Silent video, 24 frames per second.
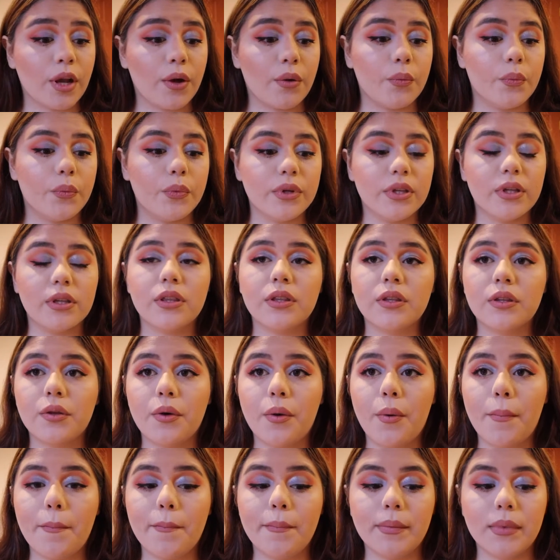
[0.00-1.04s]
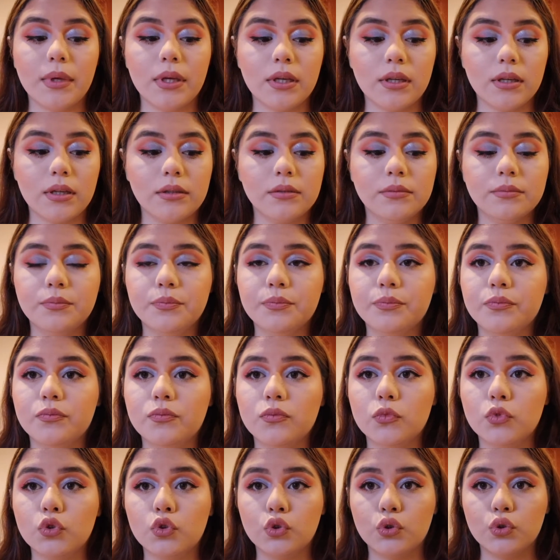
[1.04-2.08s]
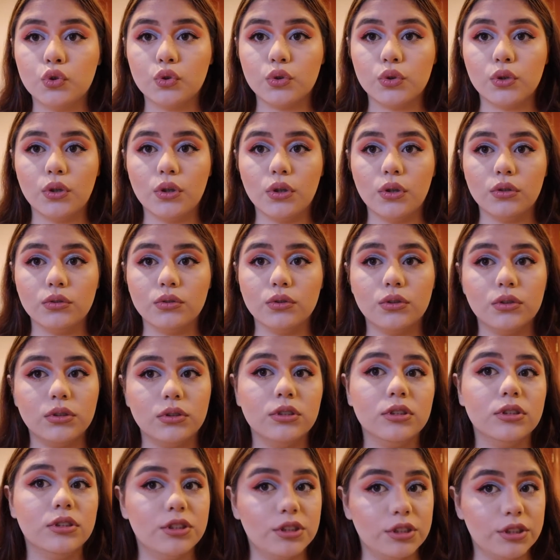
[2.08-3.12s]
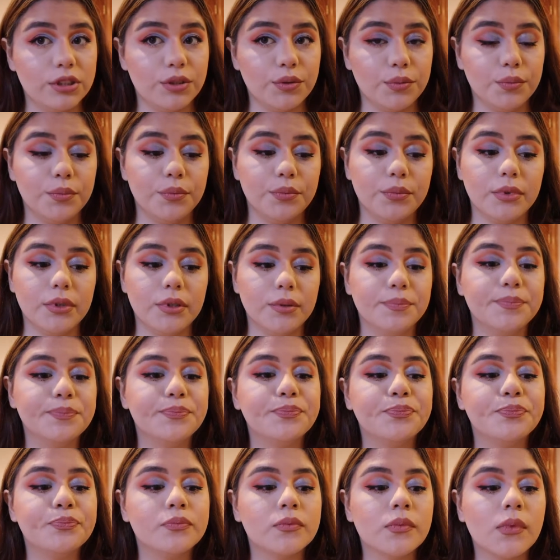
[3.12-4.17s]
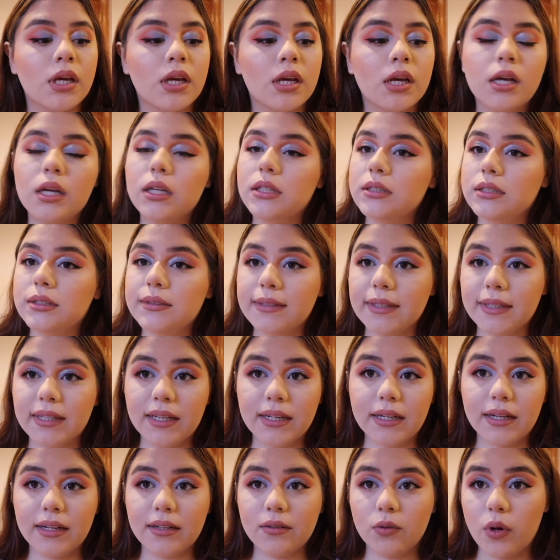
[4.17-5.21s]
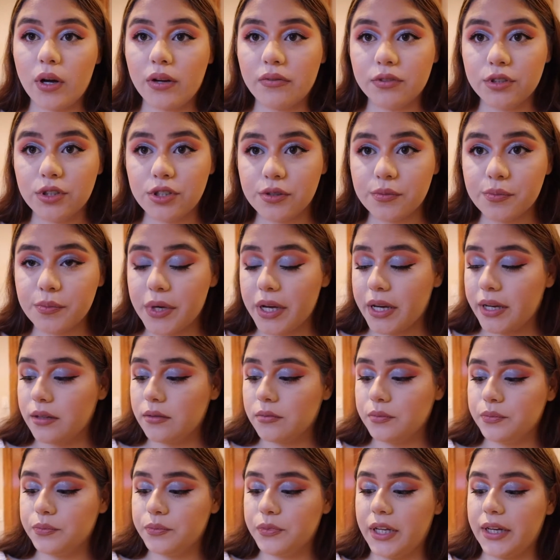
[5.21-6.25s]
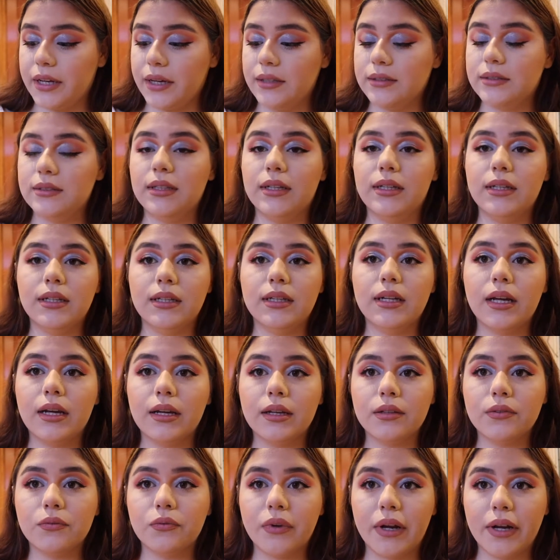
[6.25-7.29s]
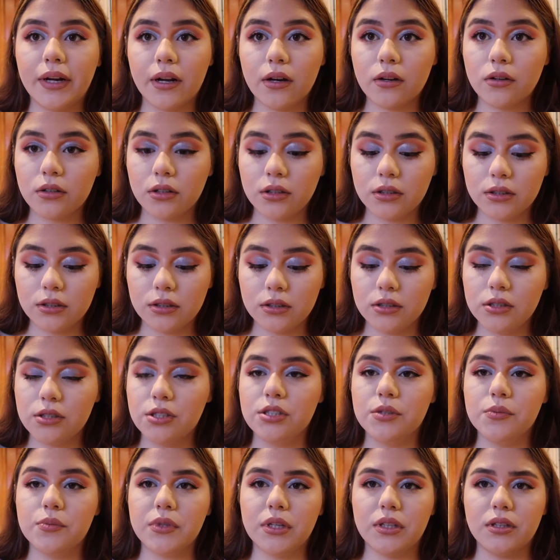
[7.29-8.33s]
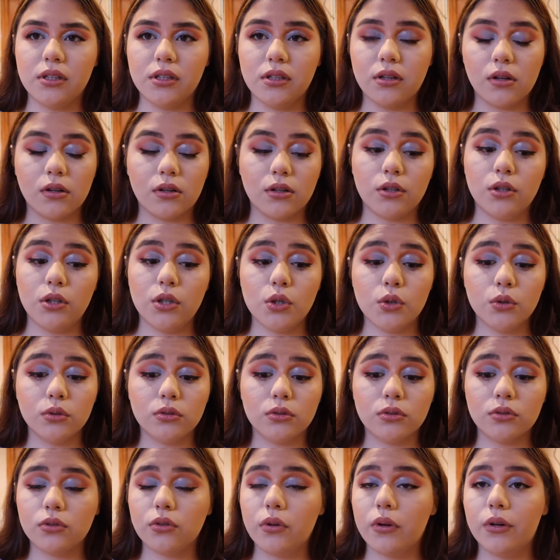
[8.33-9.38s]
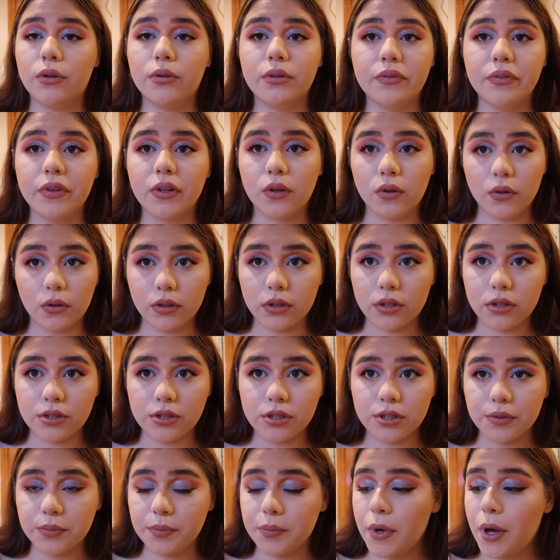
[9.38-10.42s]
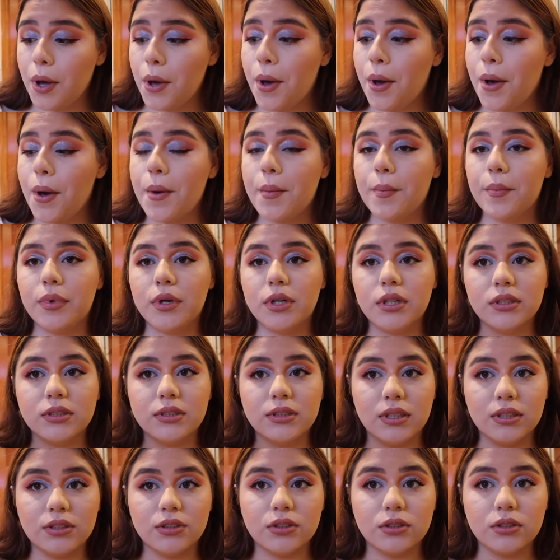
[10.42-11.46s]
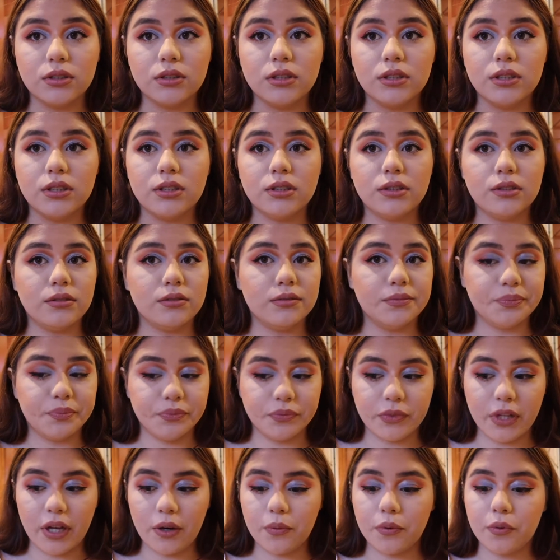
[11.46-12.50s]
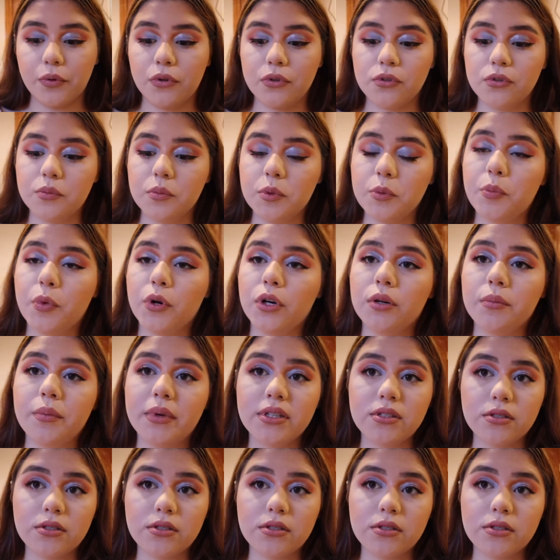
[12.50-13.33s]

with me to go to the gym. But since again I don't have a gym bag, like I said, and right now currently the gyms I think are closed, so I don't even go to the gym. But essentially that would also be part of my